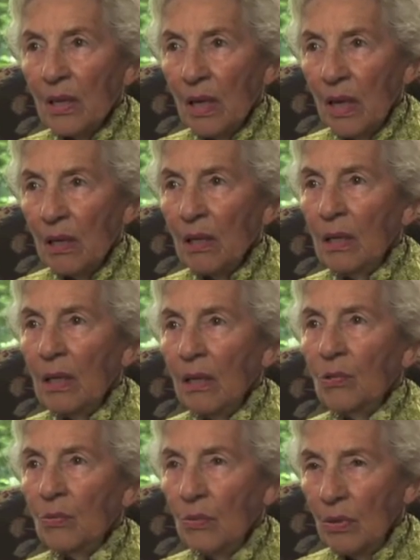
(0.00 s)
And
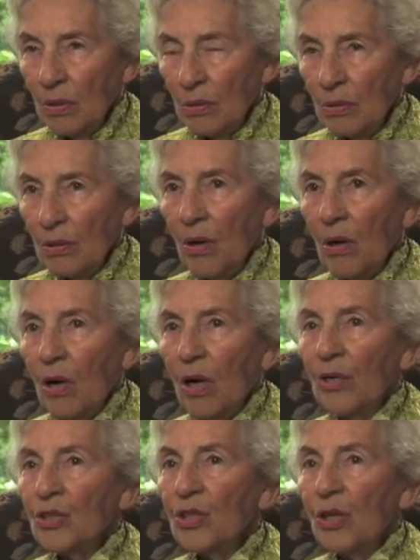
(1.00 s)
these were
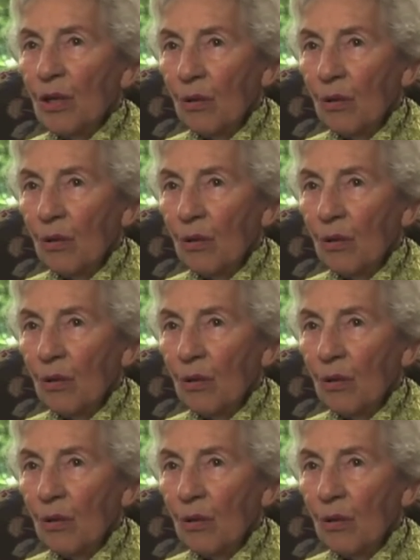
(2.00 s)
large,